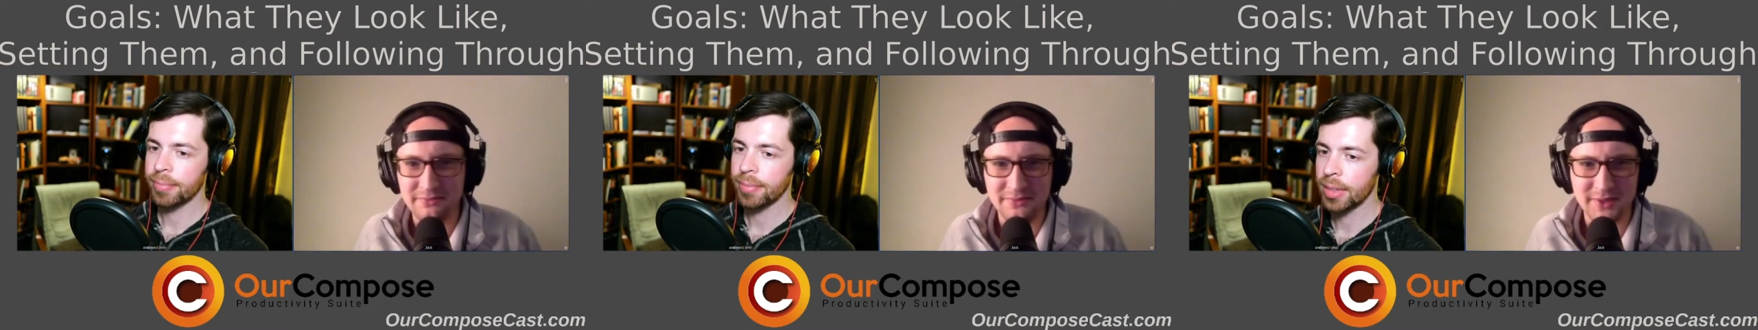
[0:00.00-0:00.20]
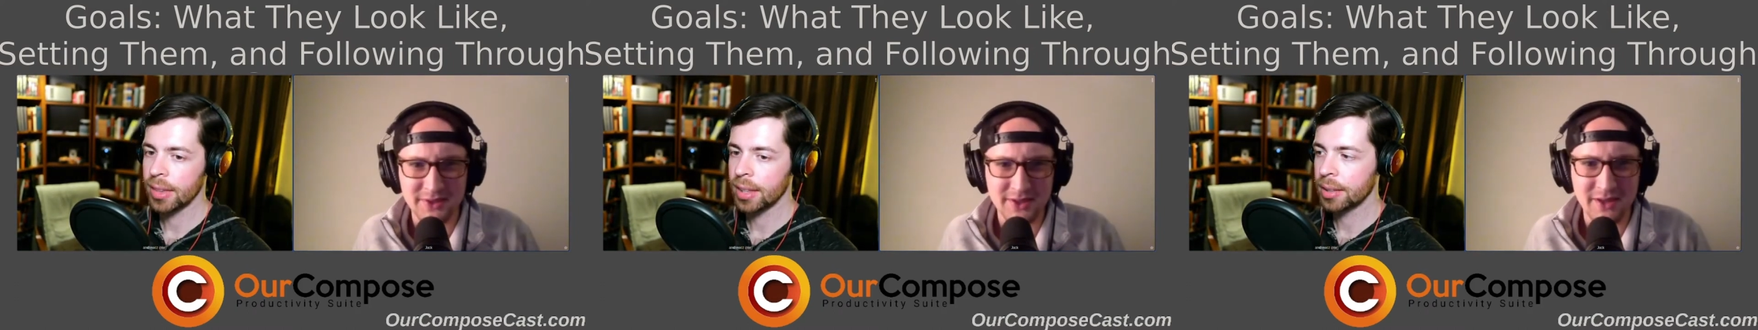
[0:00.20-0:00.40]
Speaker 1: the
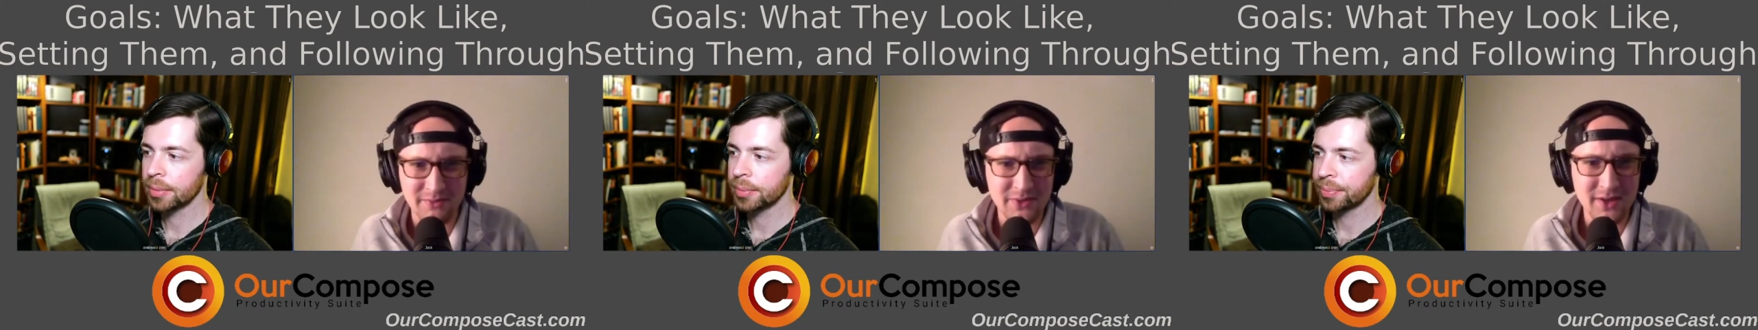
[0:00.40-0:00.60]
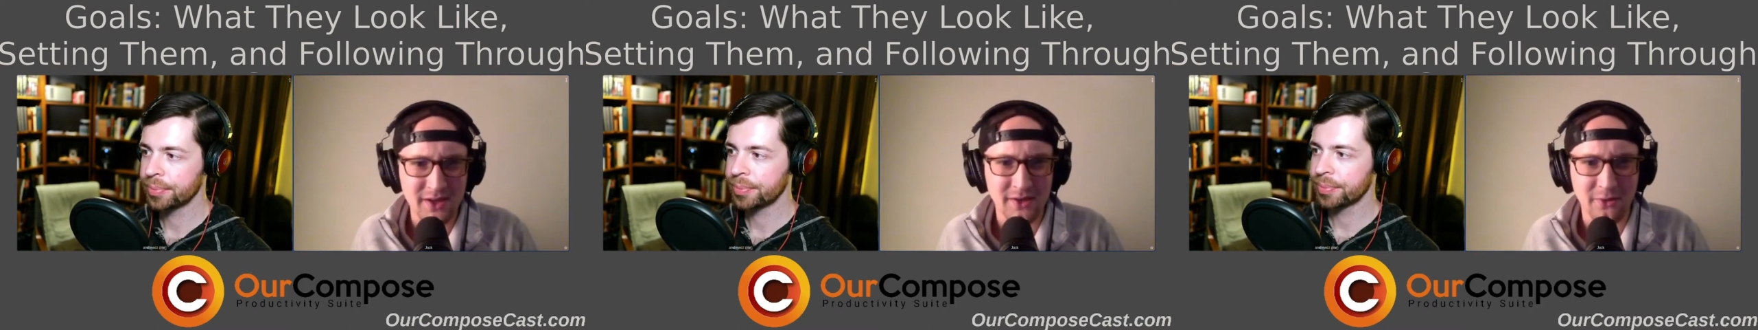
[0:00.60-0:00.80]
same
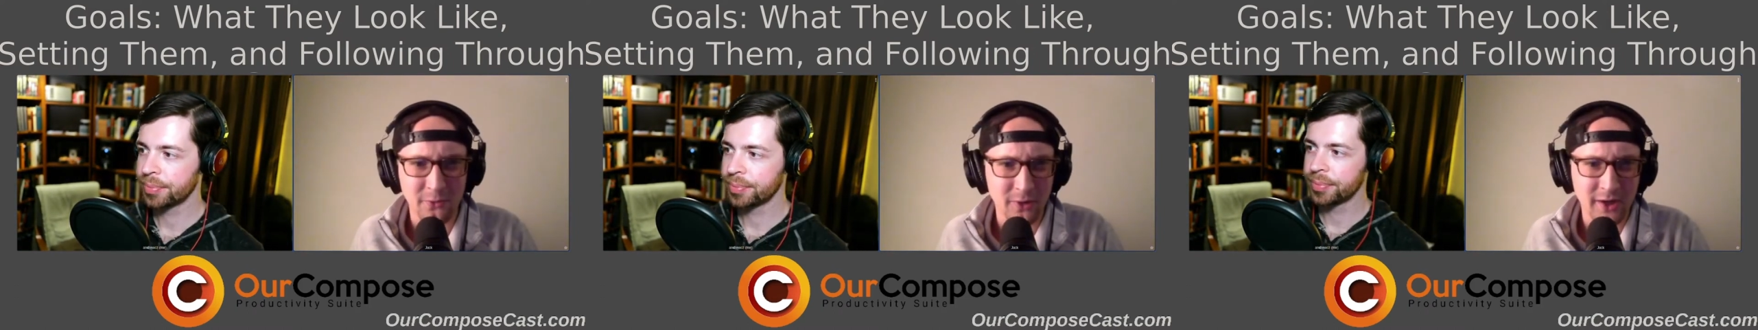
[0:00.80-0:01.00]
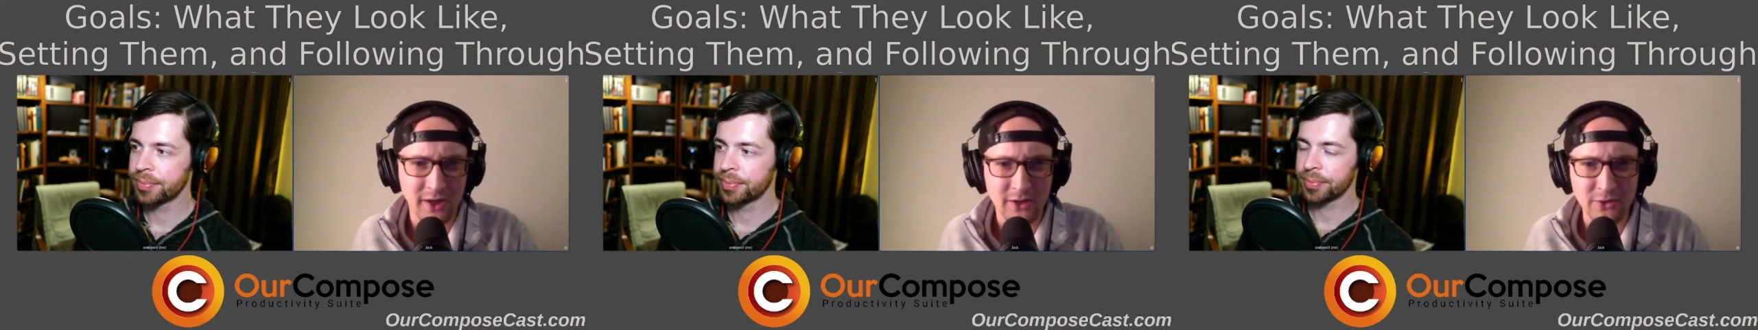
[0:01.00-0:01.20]
thing. We're
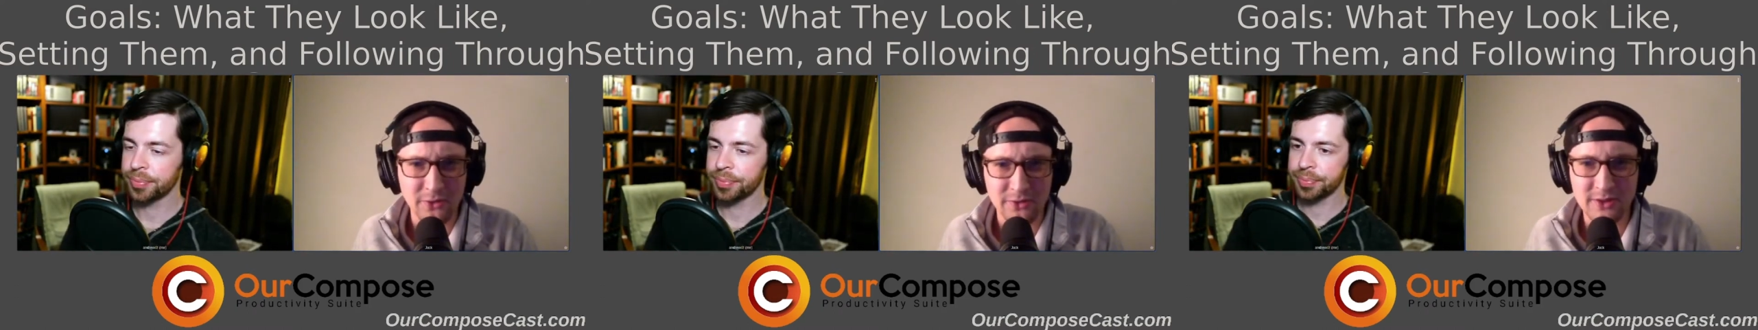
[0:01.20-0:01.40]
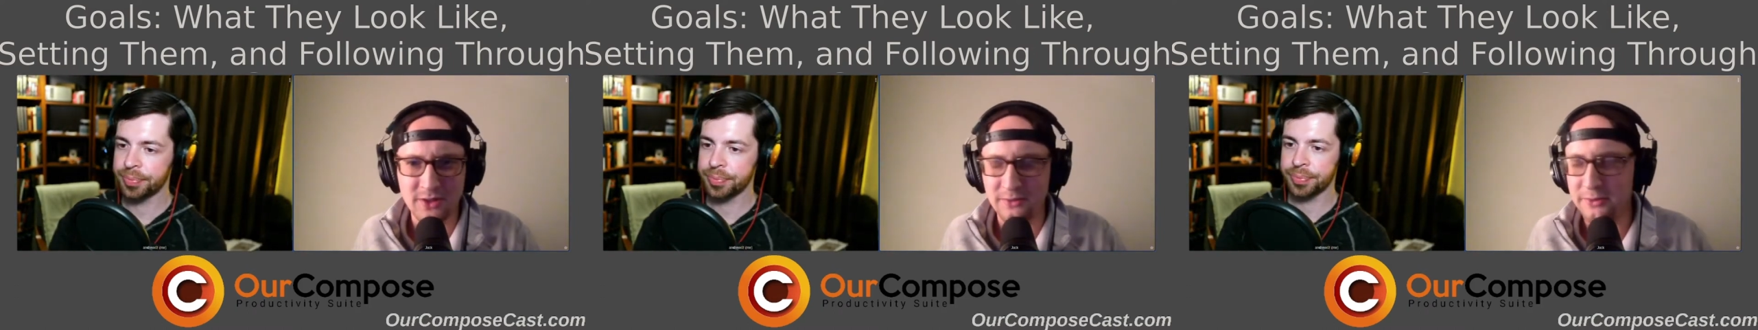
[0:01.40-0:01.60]
working towards
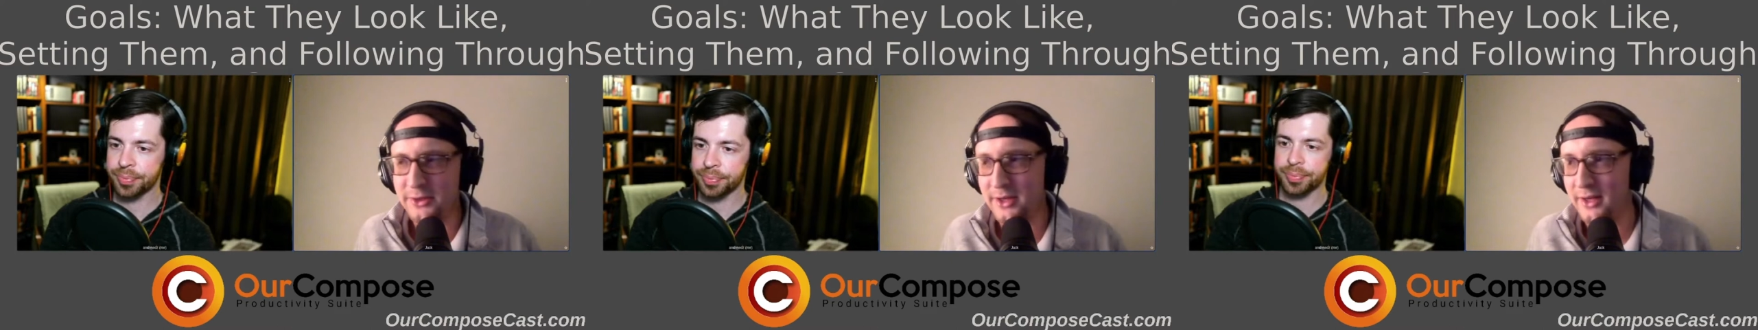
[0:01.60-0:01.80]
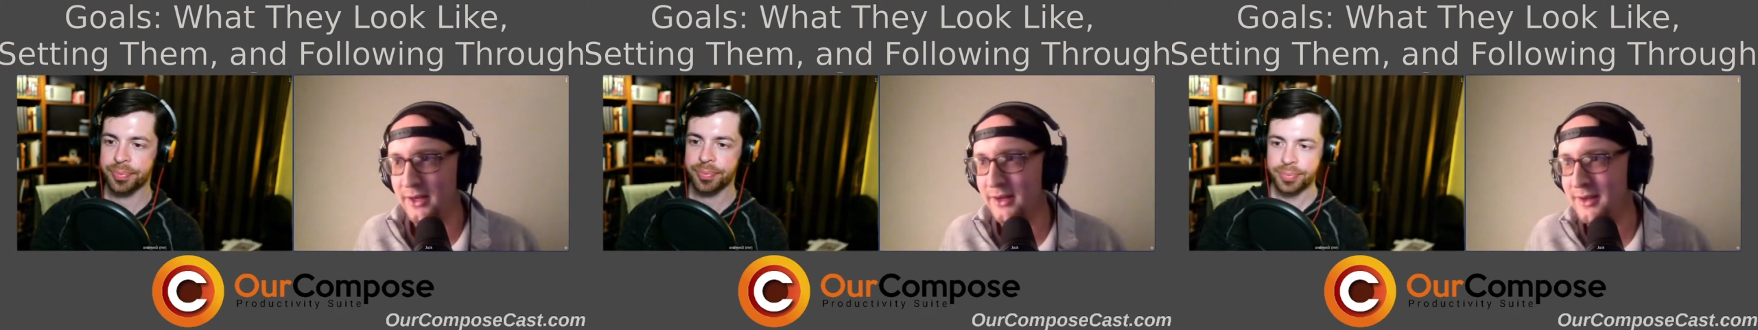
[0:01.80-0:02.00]
completing
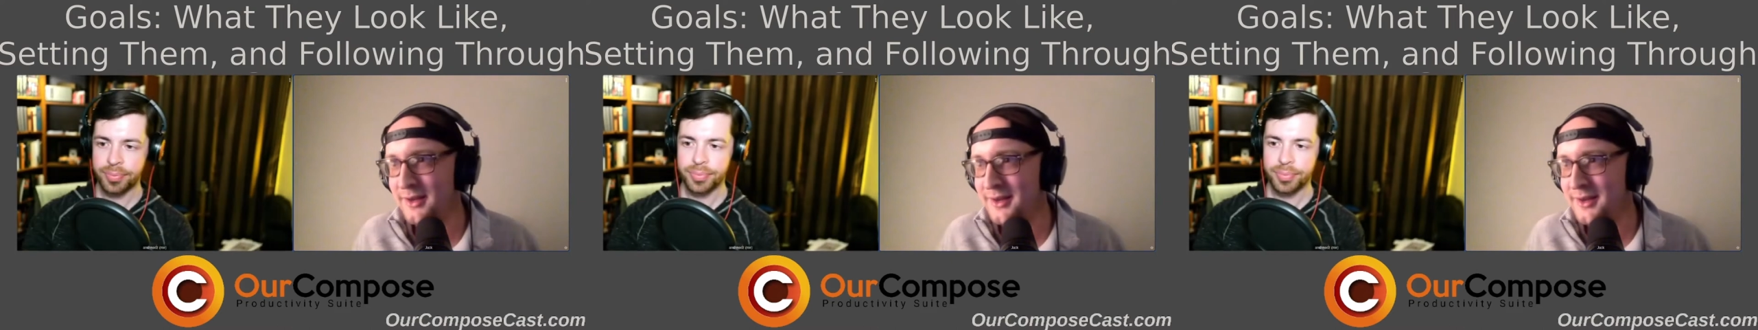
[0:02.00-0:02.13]
it.